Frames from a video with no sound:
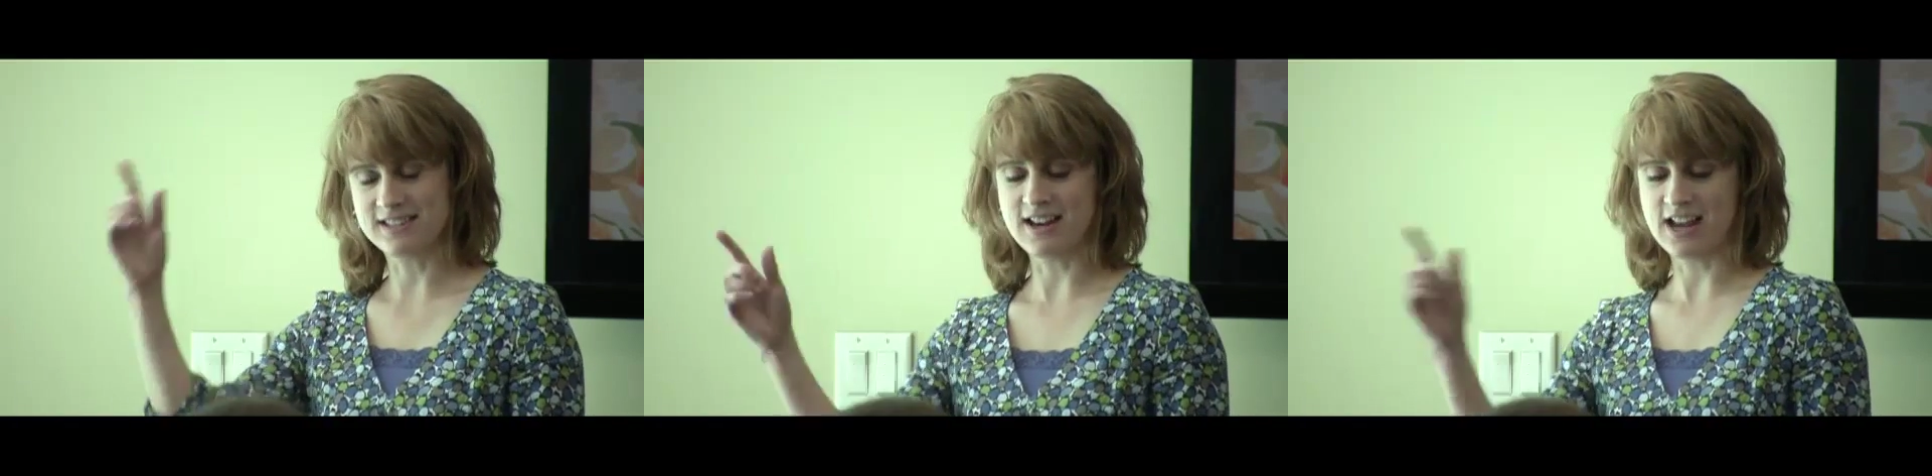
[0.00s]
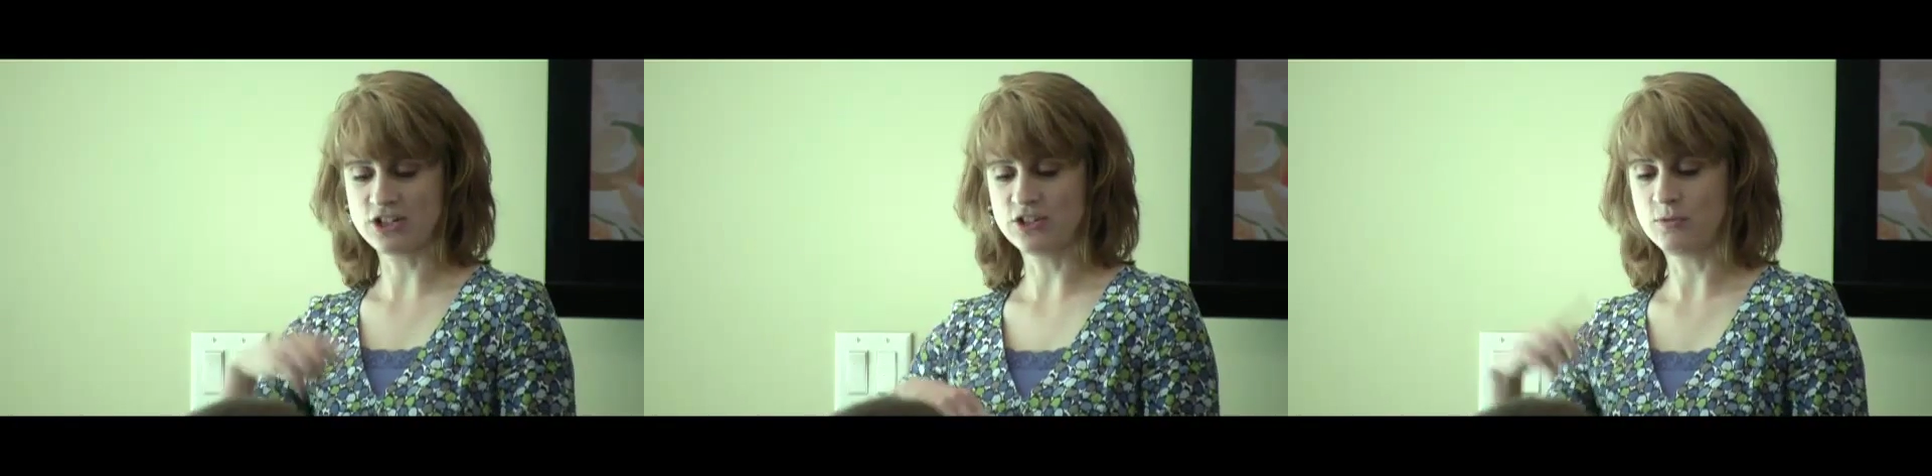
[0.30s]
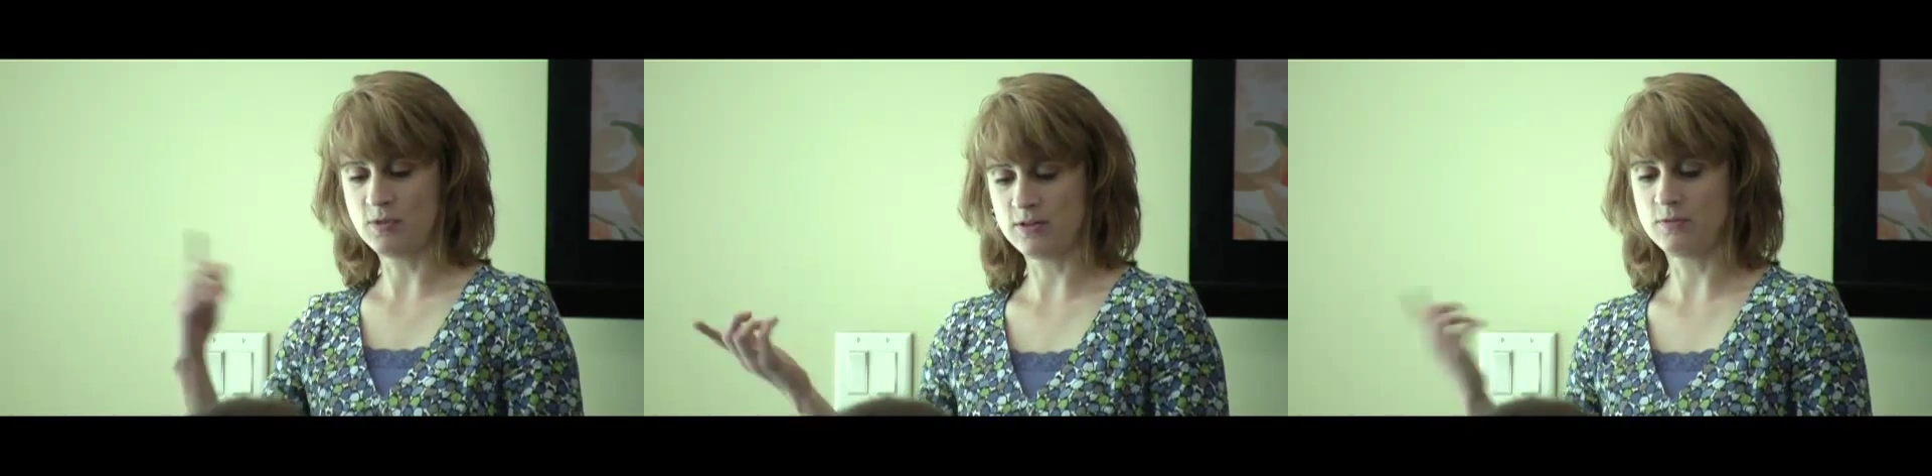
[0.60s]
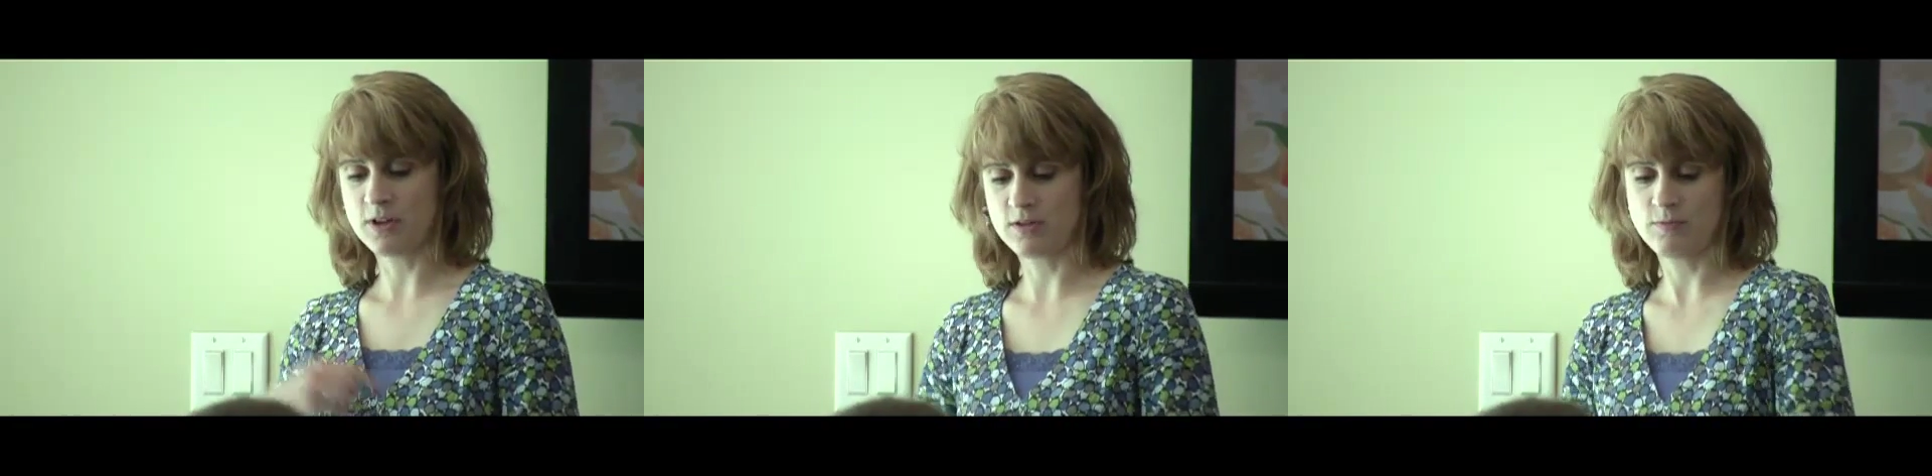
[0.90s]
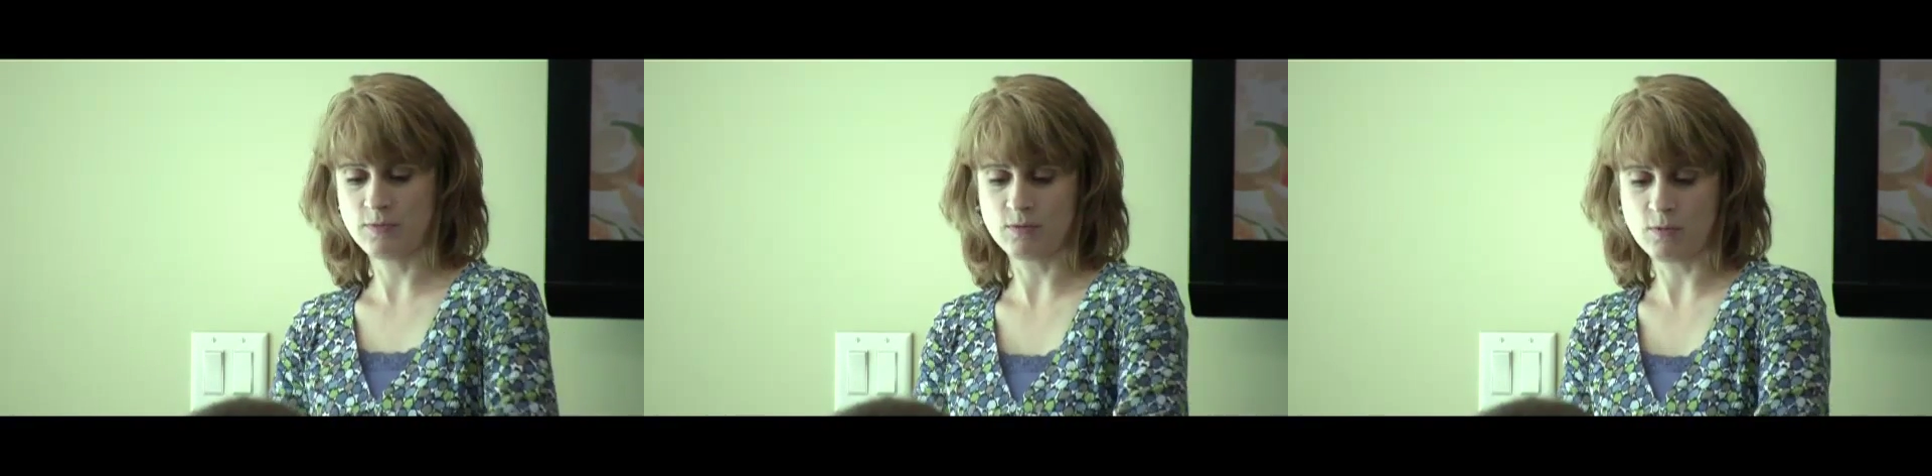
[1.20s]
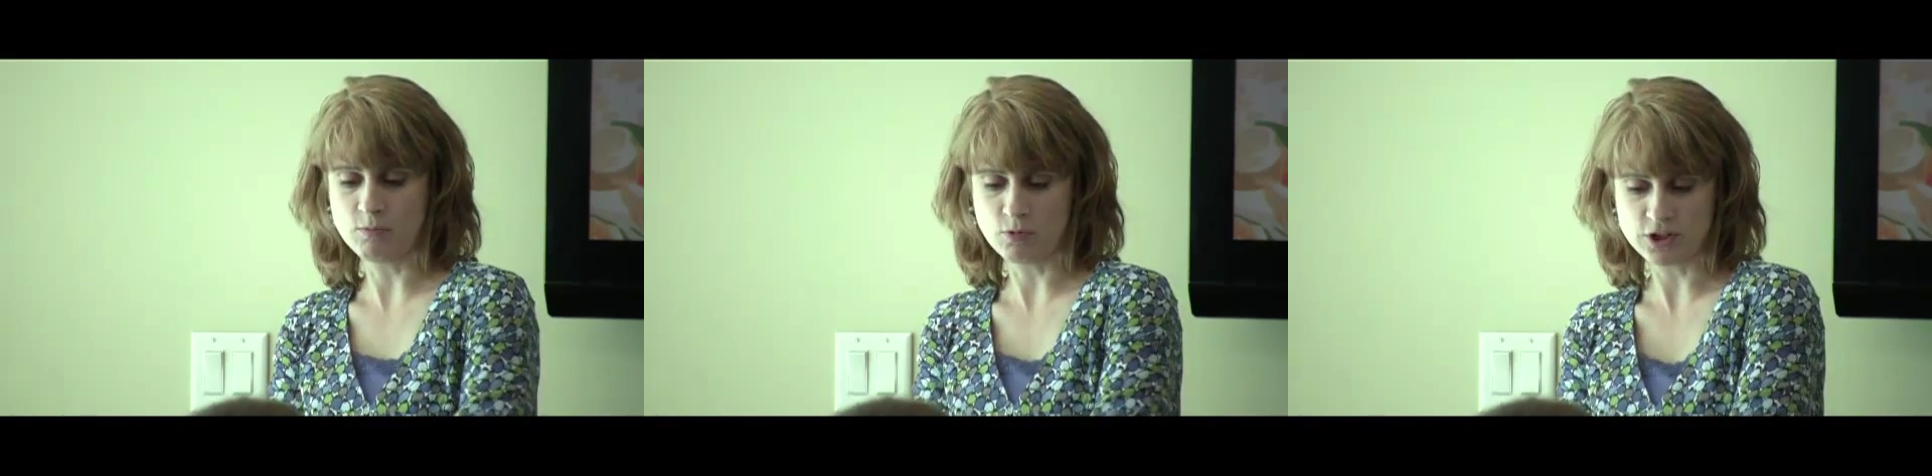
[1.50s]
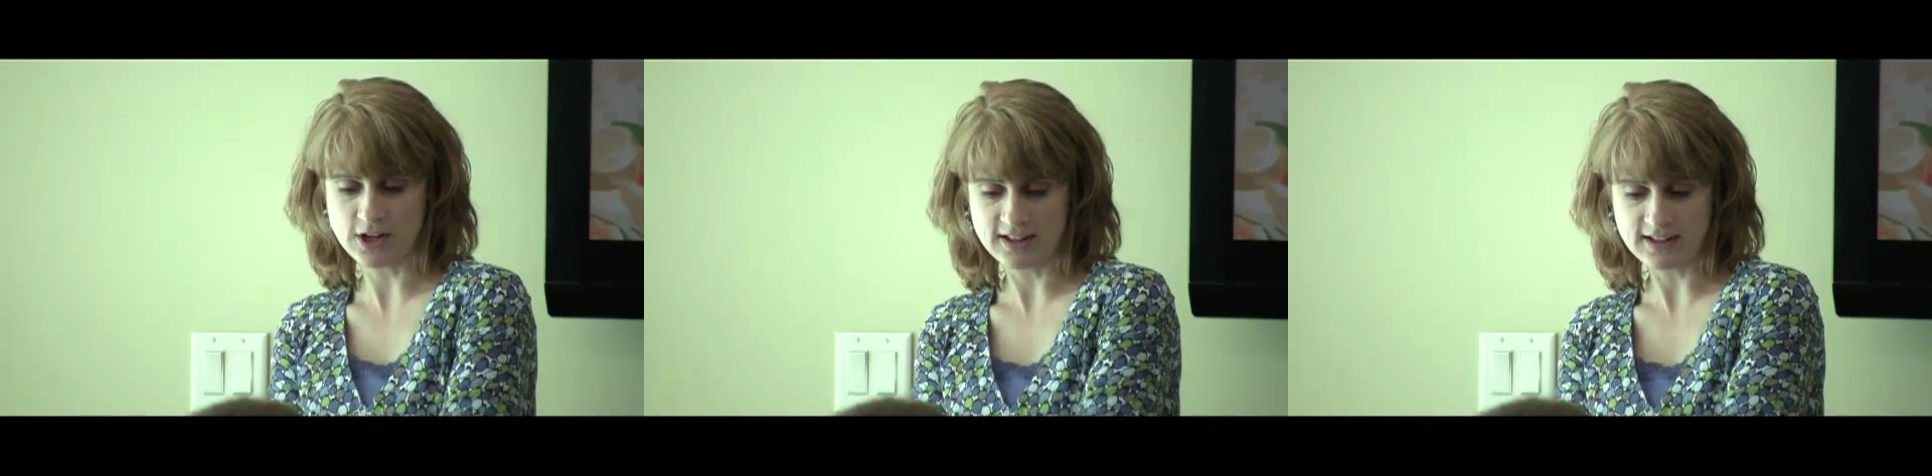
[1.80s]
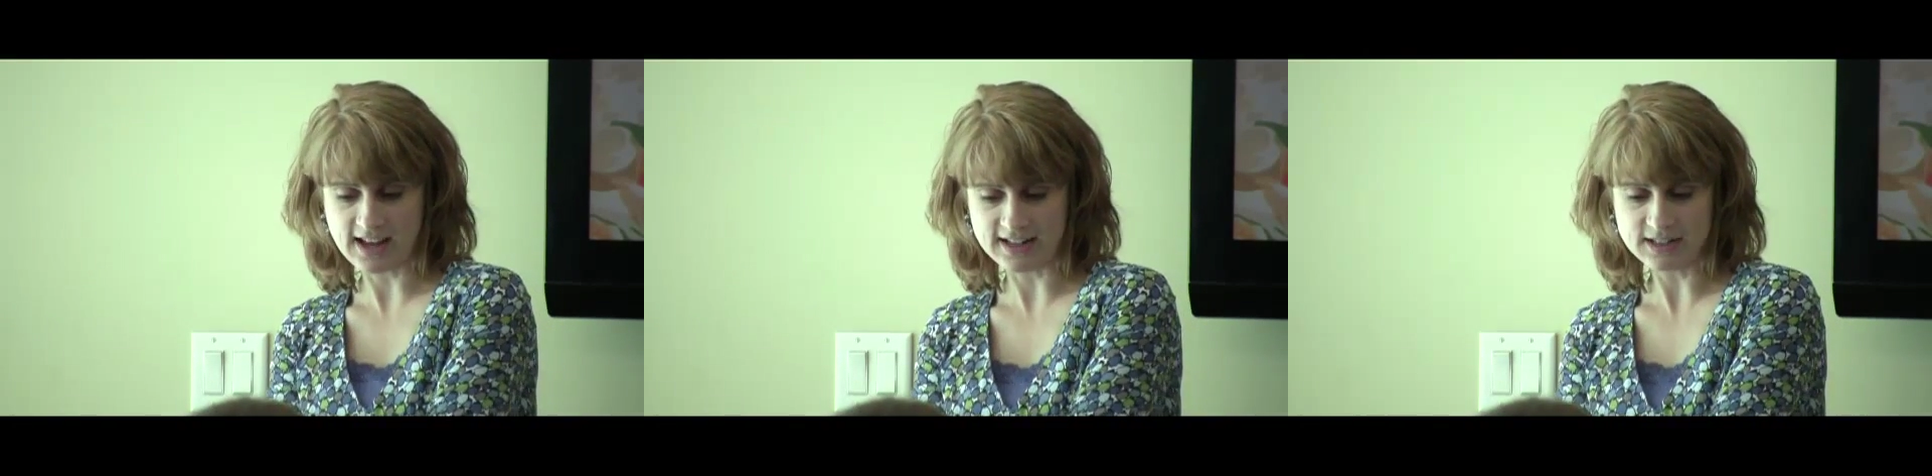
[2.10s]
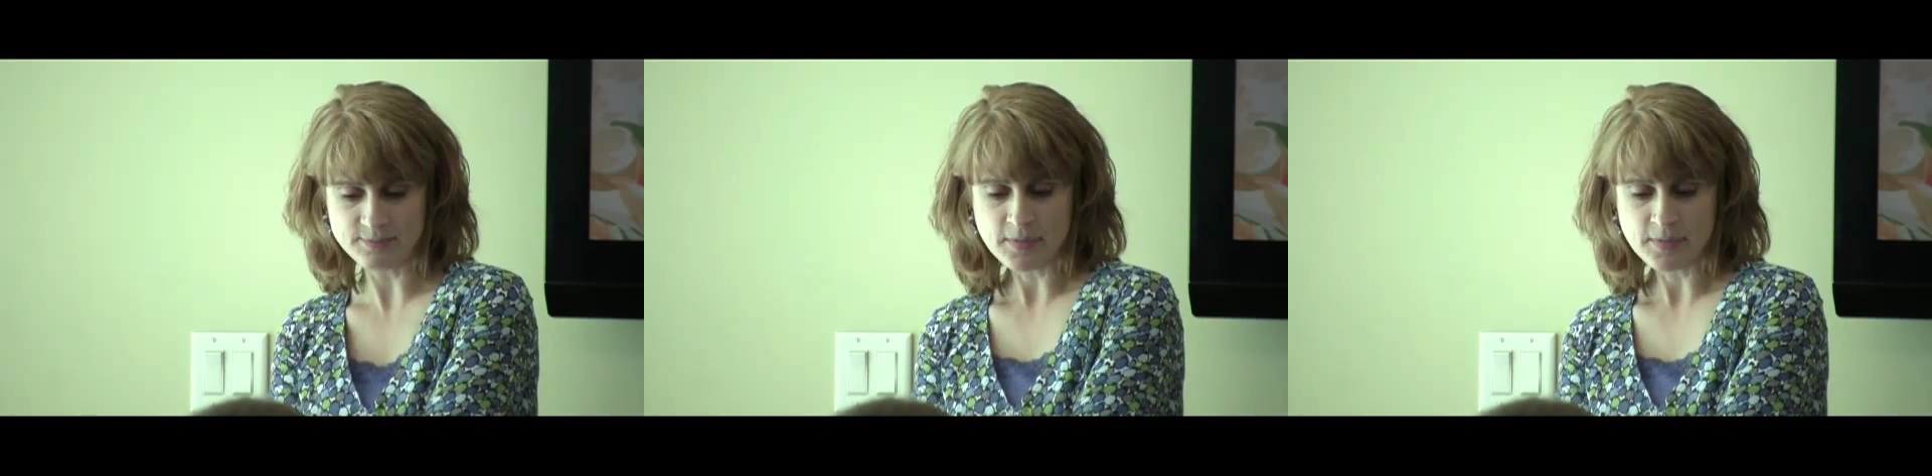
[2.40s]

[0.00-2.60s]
the national one with one more child added.